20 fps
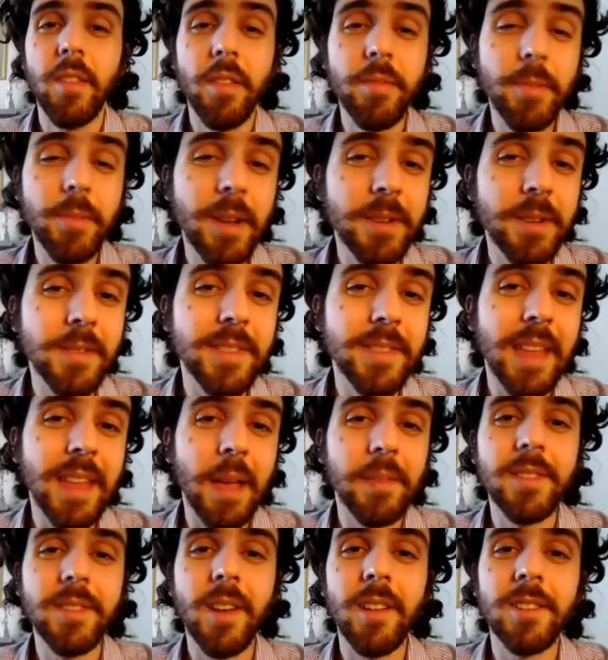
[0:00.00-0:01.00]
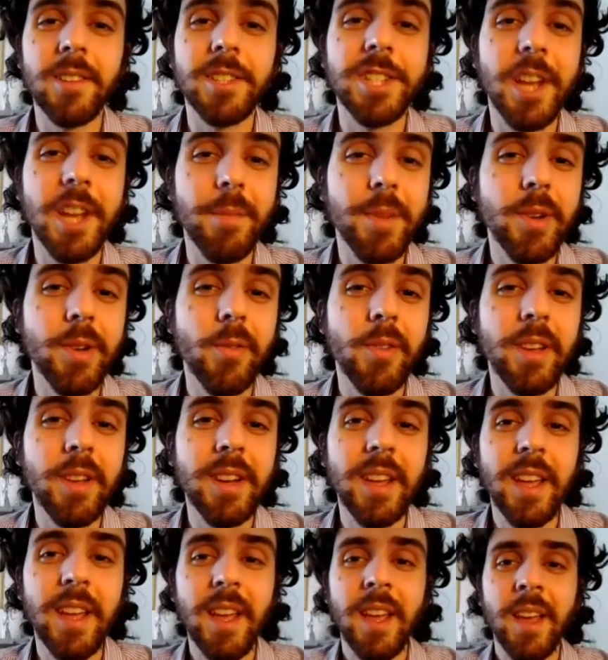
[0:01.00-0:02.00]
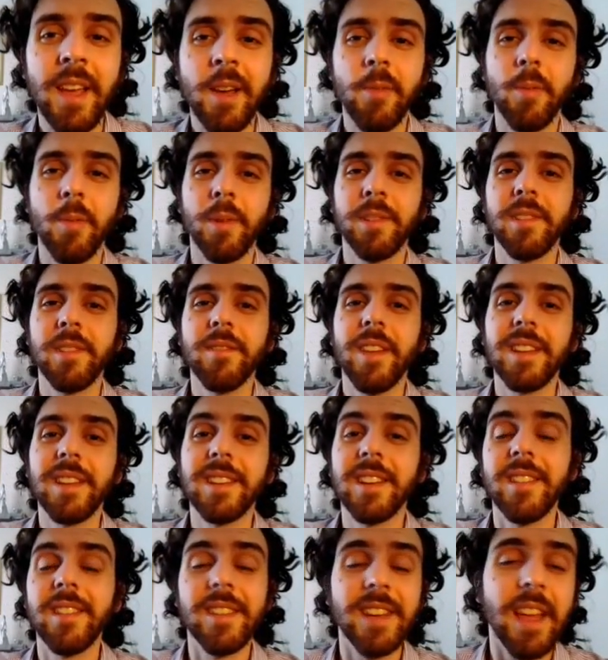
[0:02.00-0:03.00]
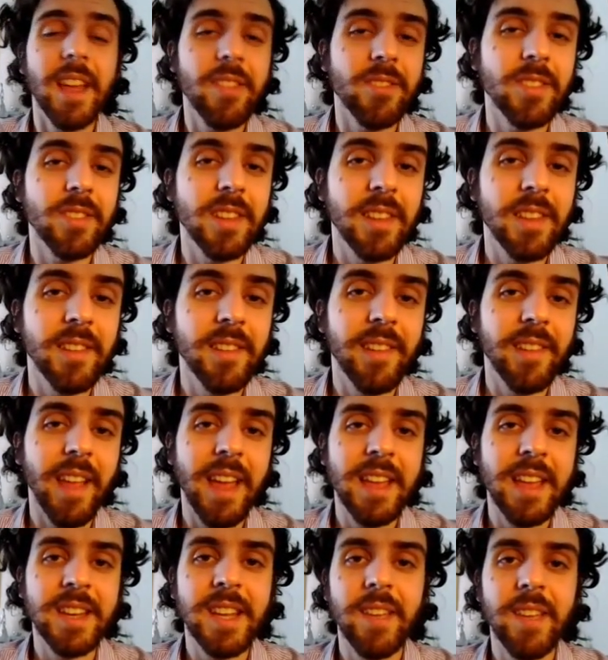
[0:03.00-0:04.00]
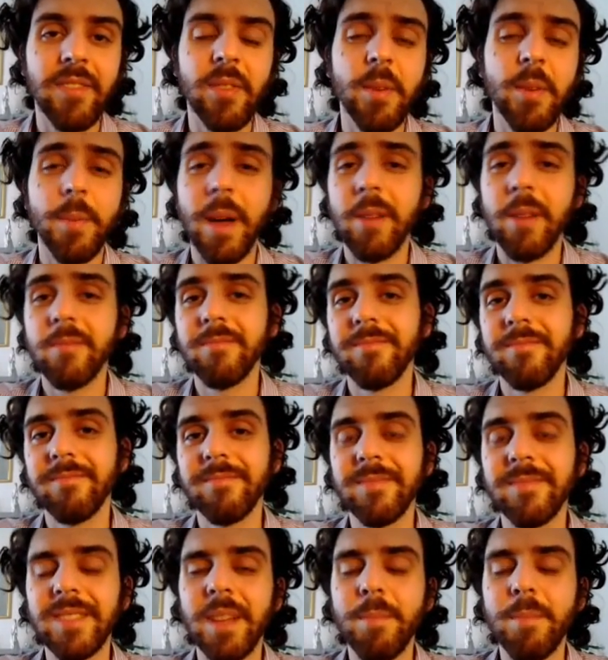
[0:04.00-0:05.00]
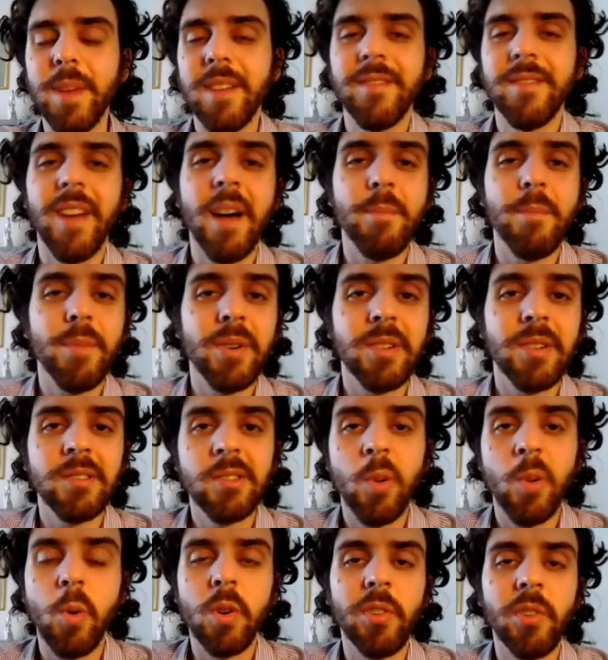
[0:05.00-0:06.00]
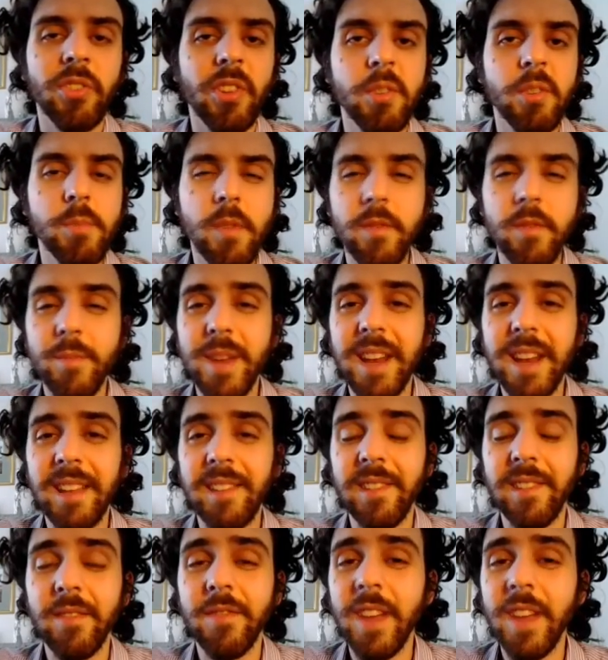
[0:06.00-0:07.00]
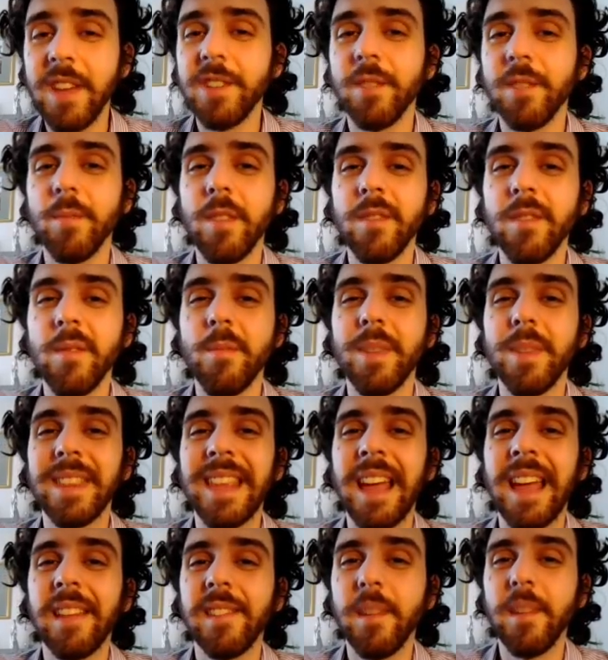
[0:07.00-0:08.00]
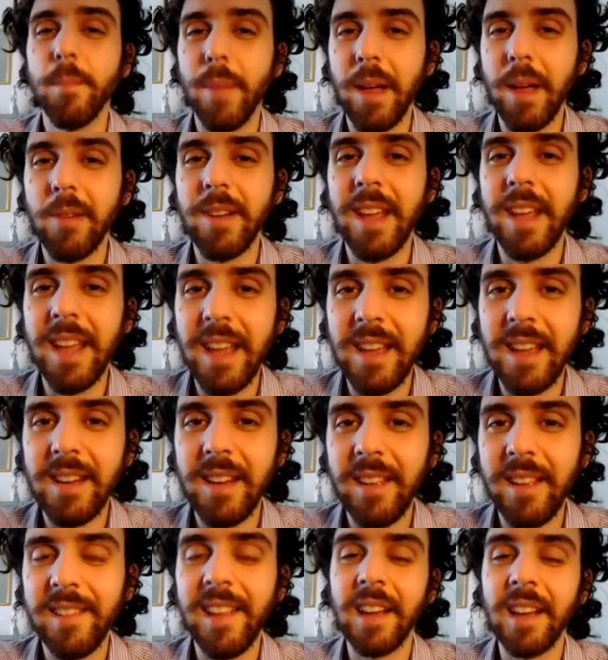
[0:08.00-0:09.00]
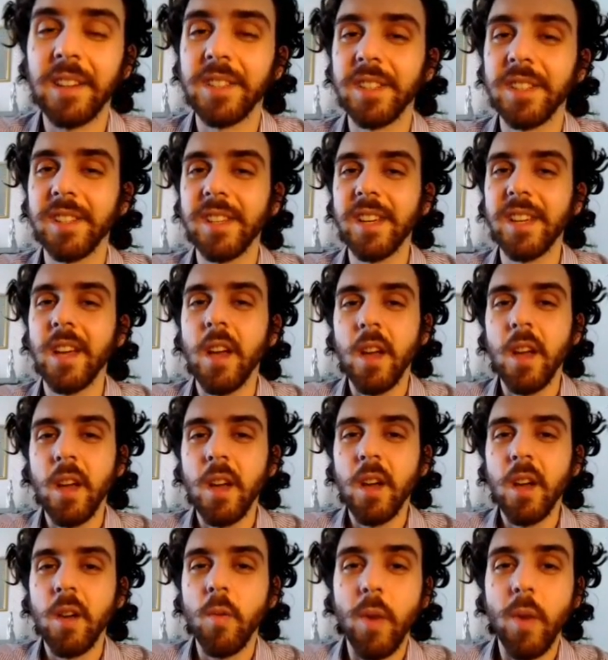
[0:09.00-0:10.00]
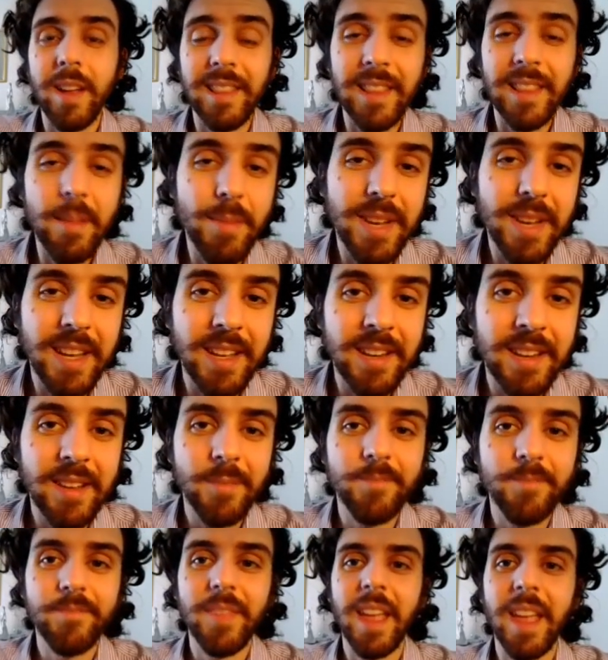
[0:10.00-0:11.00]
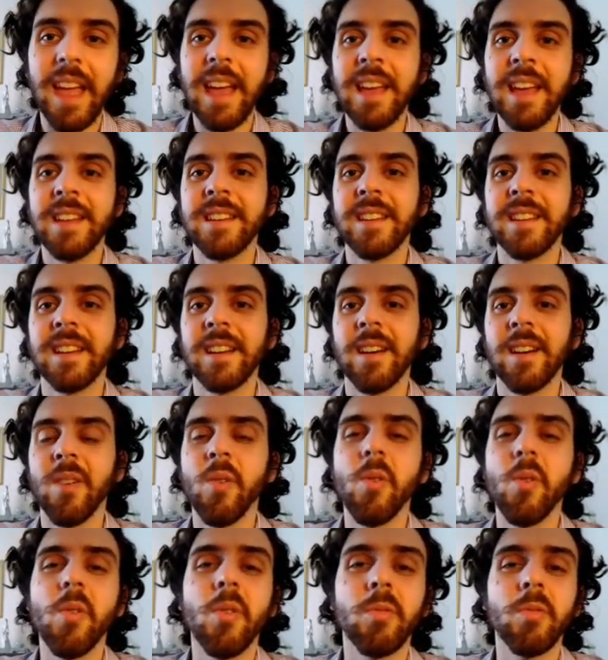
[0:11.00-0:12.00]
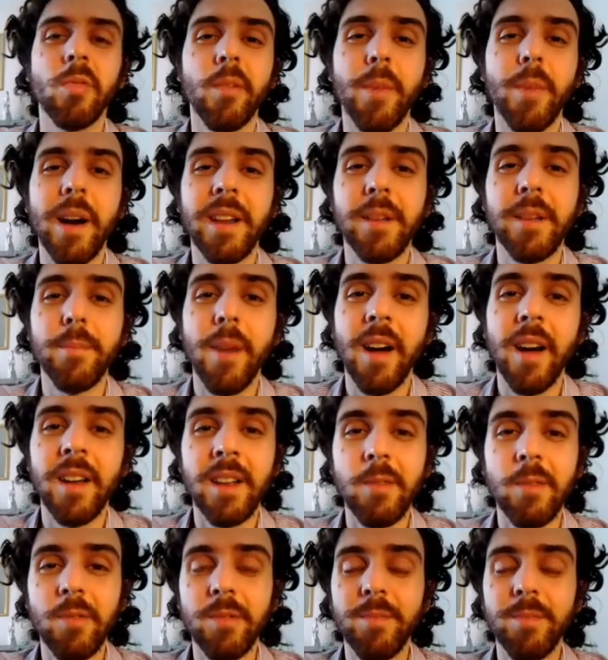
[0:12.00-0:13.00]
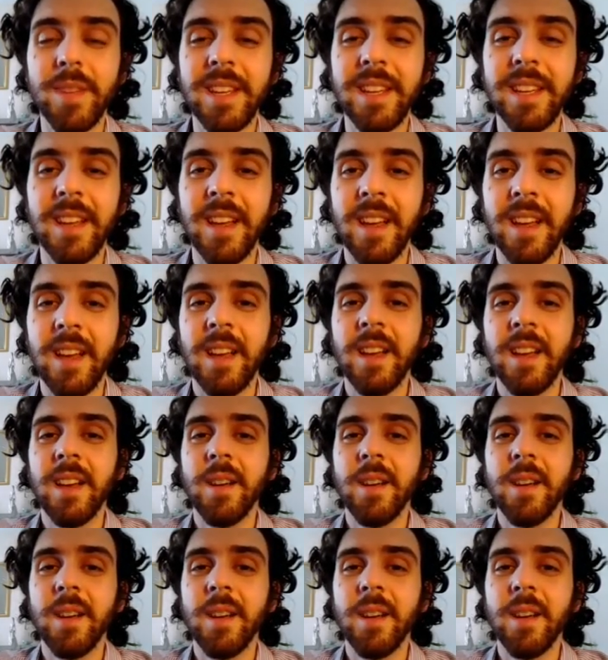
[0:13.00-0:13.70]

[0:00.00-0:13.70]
Now the three hundred thousand dollar Geminoid was invented in the Netherlands and gives you about a bit of upper torso movement and some facial movement, but that's about it. It's actually quite limited and uh, a whole robotic body would be